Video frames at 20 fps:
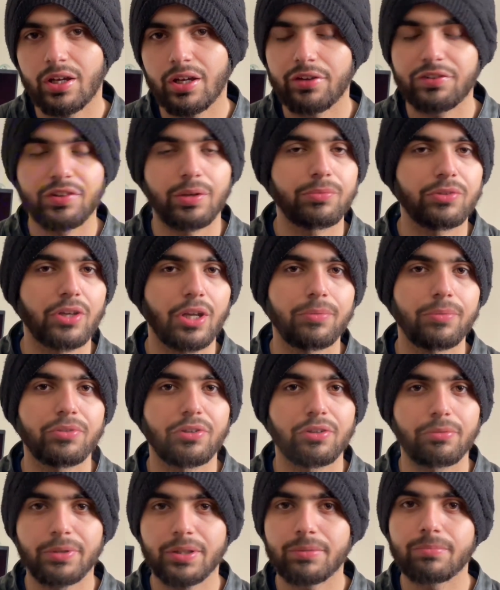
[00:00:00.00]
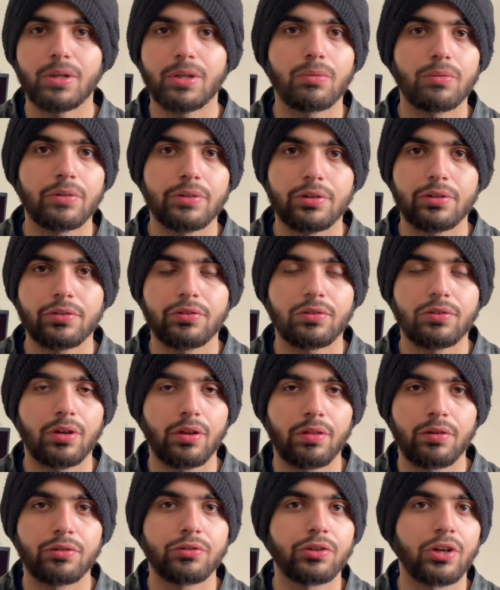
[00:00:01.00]
Sometimes I repeat my words,
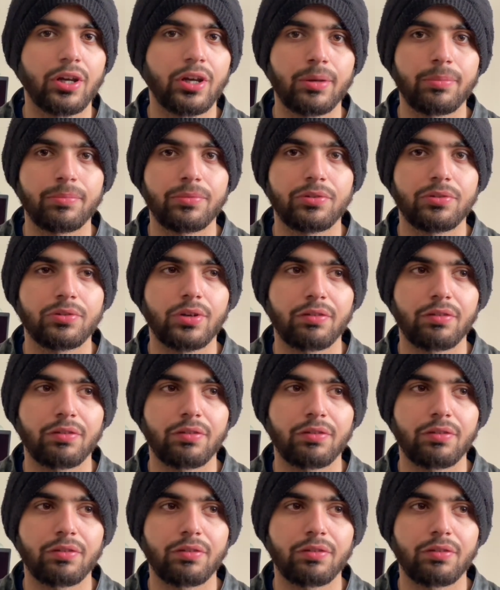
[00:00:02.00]
other times